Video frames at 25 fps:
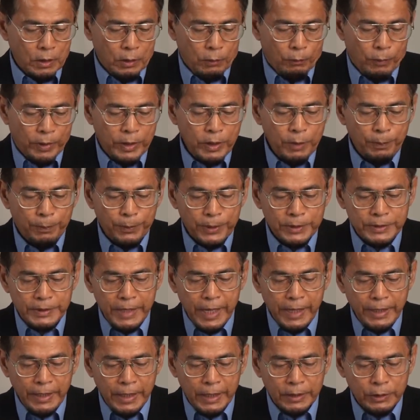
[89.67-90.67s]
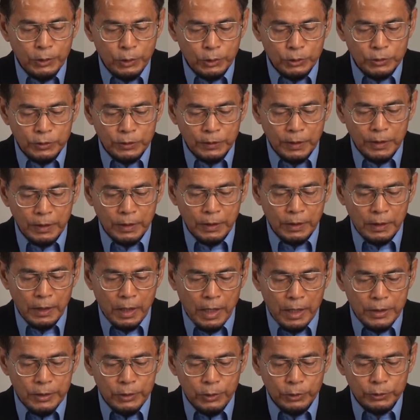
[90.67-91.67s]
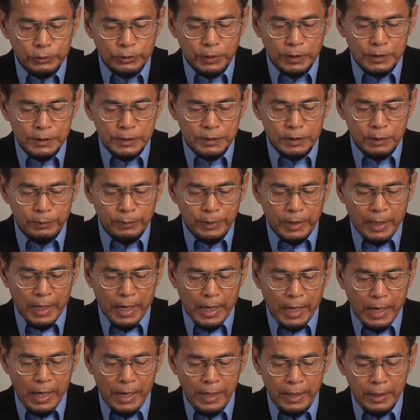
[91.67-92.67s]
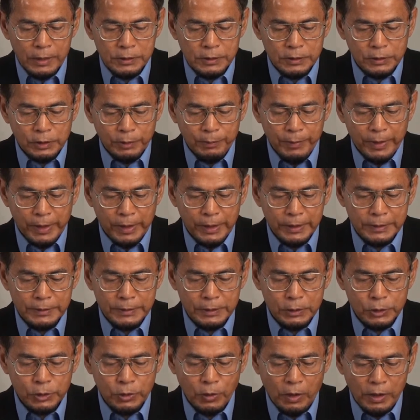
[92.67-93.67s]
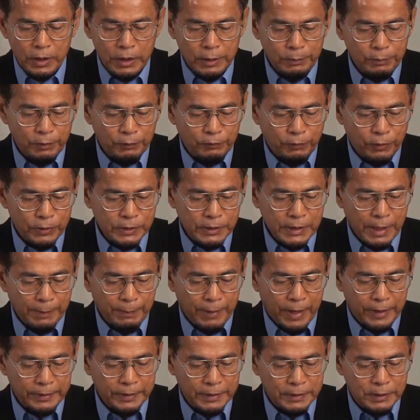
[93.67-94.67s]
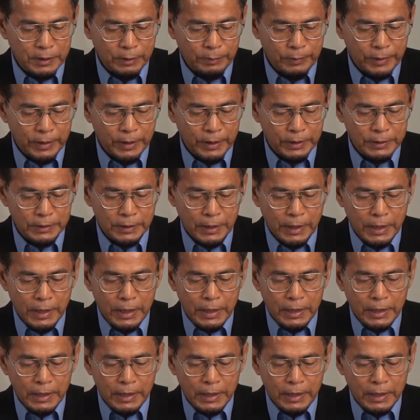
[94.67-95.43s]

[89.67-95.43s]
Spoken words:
When you present a neutral stimulus shortly before some other stimulus,